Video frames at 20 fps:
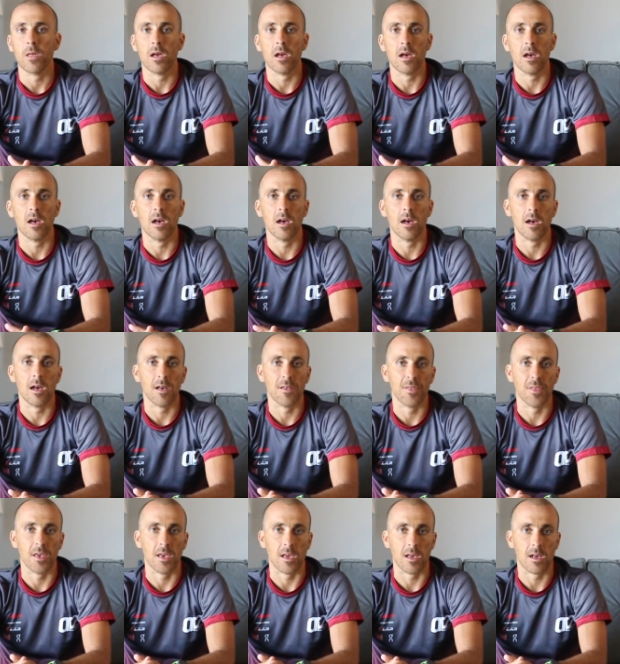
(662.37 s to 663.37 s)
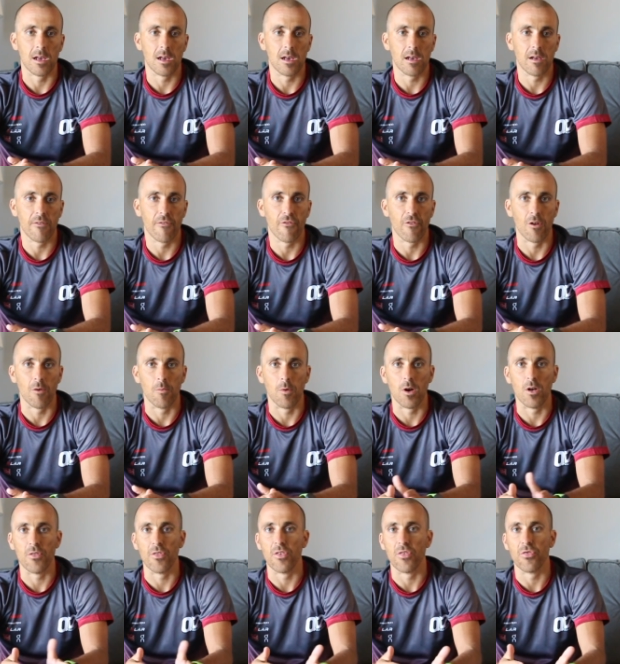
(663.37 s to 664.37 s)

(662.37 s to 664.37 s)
I think from all